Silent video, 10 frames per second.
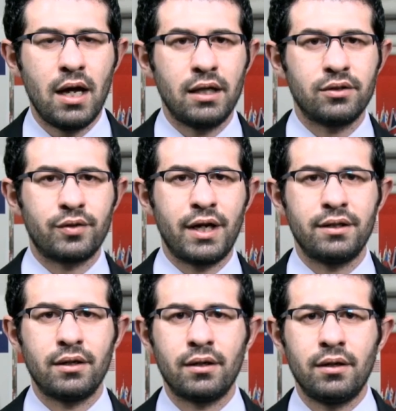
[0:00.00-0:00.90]
and
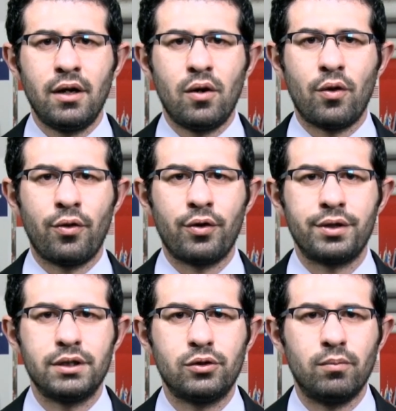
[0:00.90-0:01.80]
greater
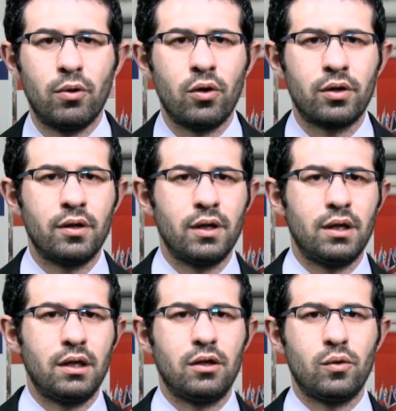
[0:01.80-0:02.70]
authority to block
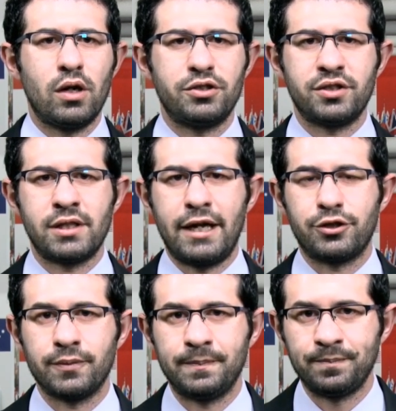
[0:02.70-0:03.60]
EU
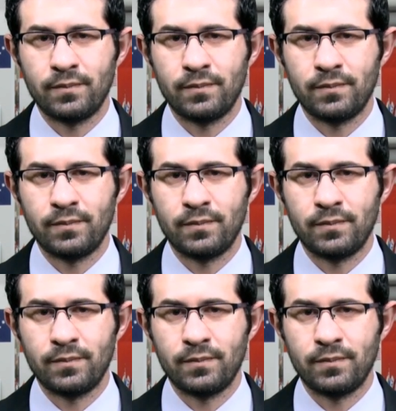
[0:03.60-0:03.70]
legislation.